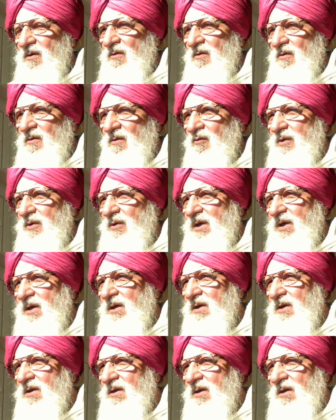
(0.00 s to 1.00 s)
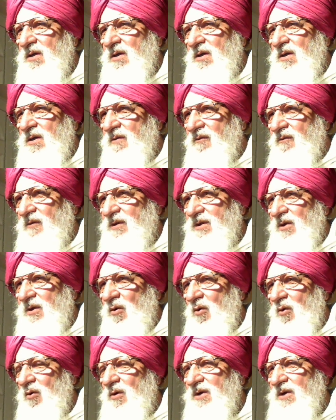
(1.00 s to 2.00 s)
we, with the
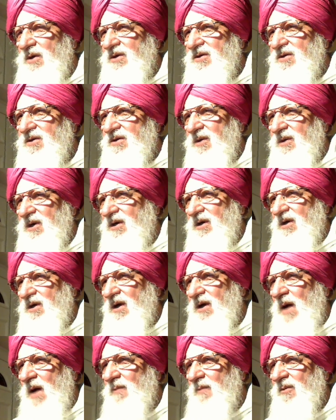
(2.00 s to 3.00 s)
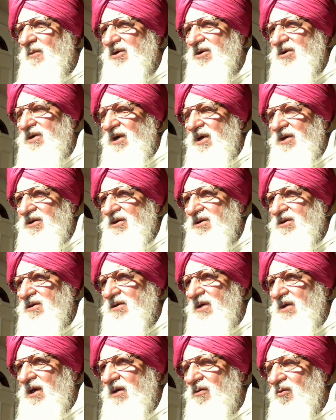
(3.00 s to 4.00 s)
Holy Spirit, common sense,
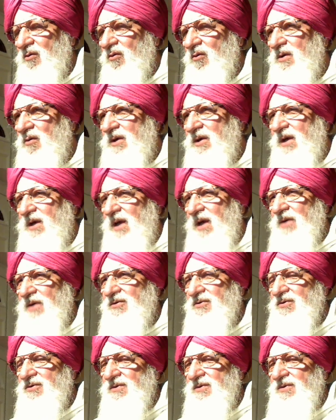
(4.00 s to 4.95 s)
can only guess